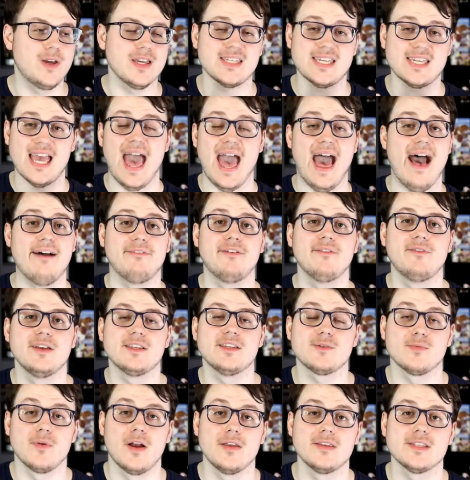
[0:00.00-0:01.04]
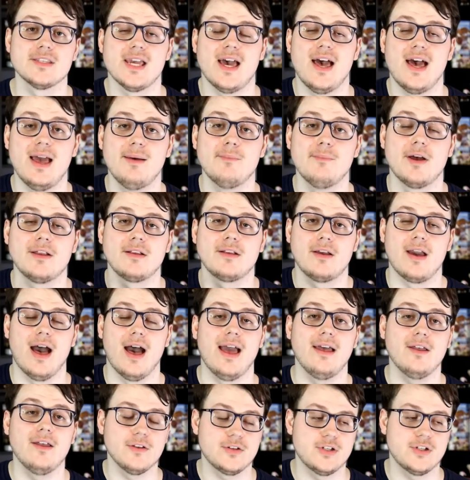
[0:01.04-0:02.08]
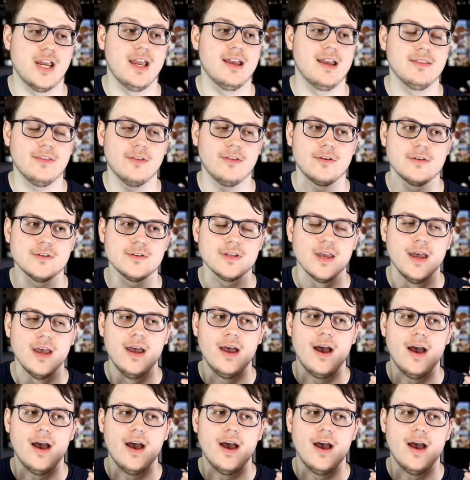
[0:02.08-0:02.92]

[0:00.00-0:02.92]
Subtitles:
focus half of its runtime on Kyle Chandler's